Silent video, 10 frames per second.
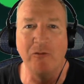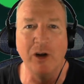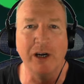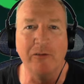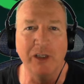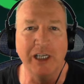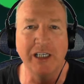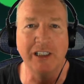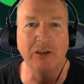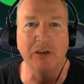Whatever they
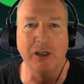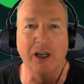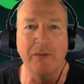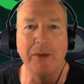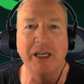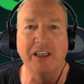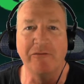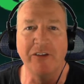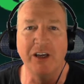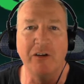do, they're going to make you
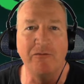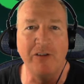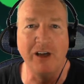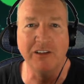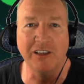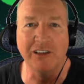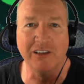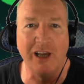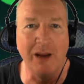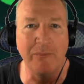feel fuzzy
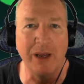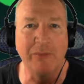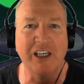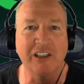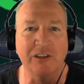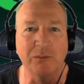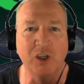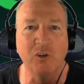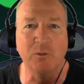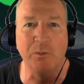inside, maybe get some
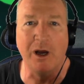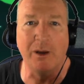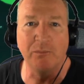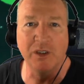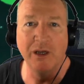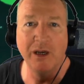goosebumps.